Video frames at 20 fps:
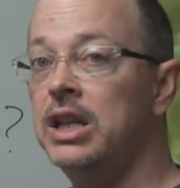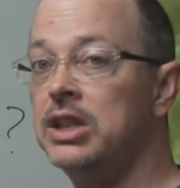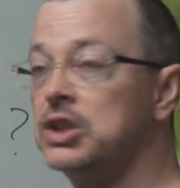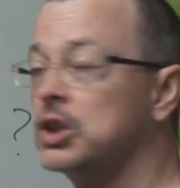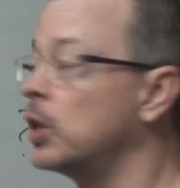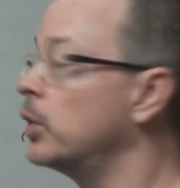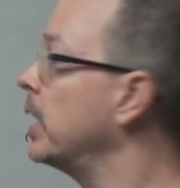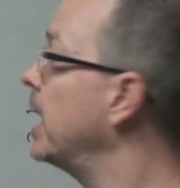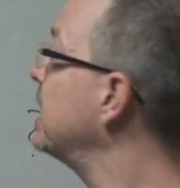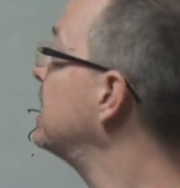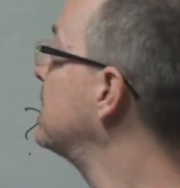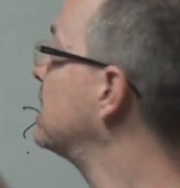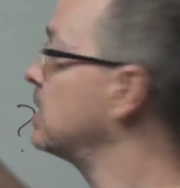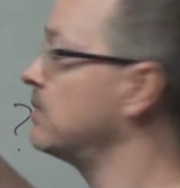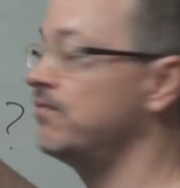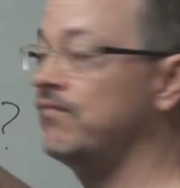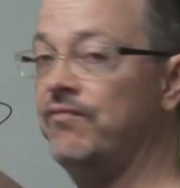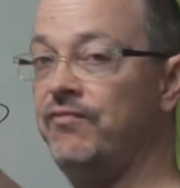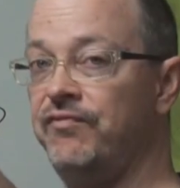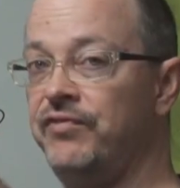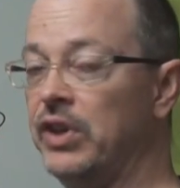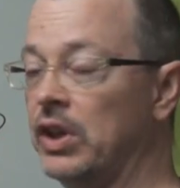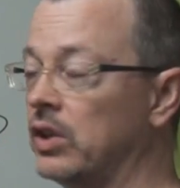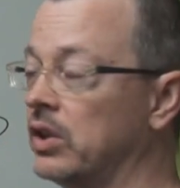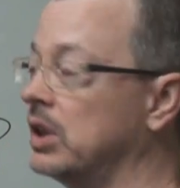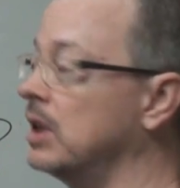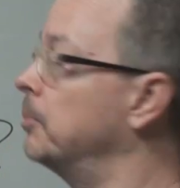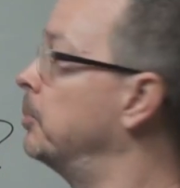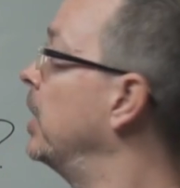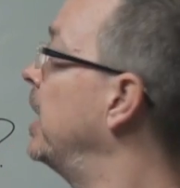So let's
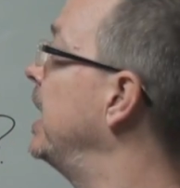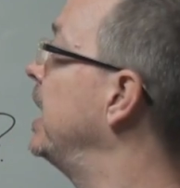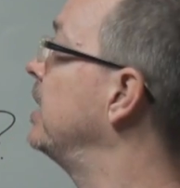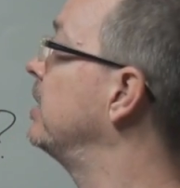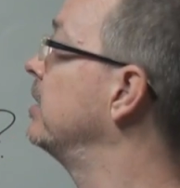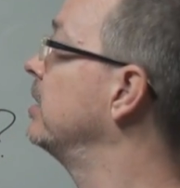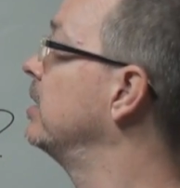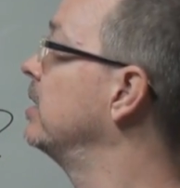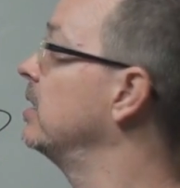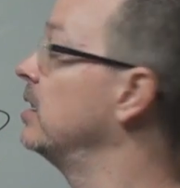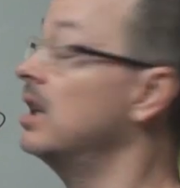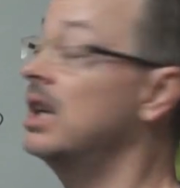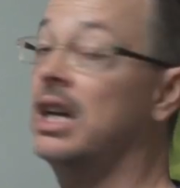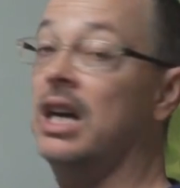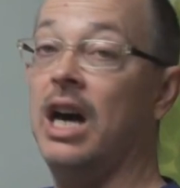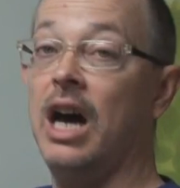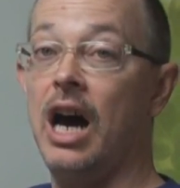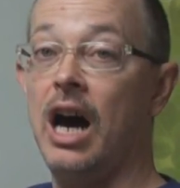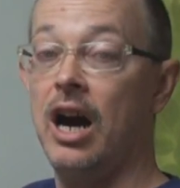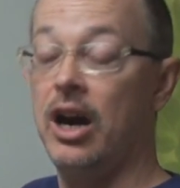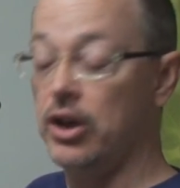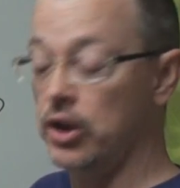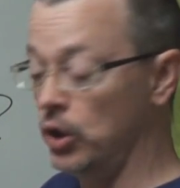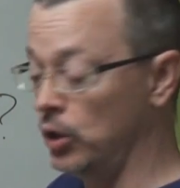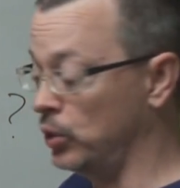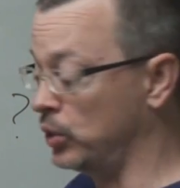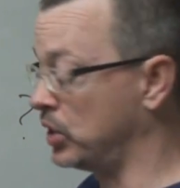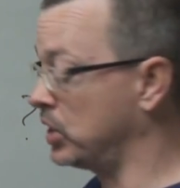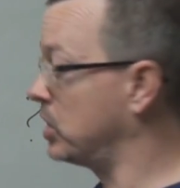fill in the blank. Are you